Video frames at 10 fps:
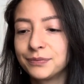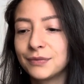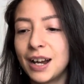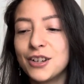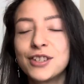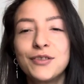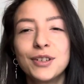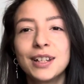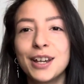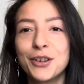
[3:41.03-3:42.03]
I just feel
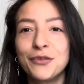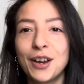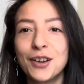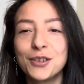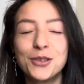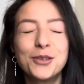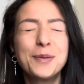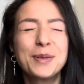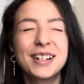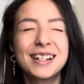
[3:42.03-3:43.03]
like your fairies are
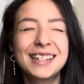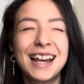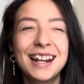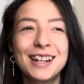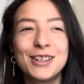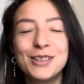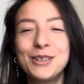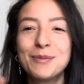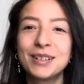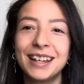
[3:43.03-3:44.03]
super excited and
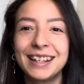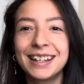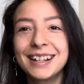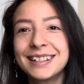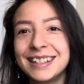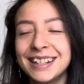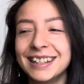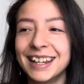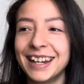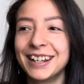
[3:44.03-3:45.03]
super like giggly
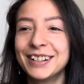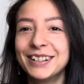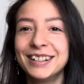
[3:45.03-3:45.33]
and like